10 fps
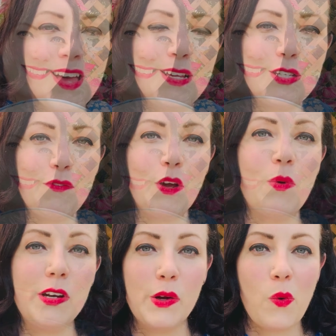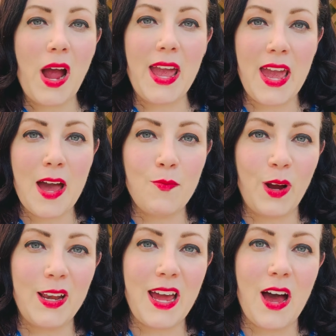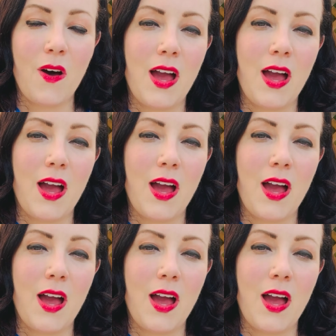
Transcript: So if you're wondering where I am right now,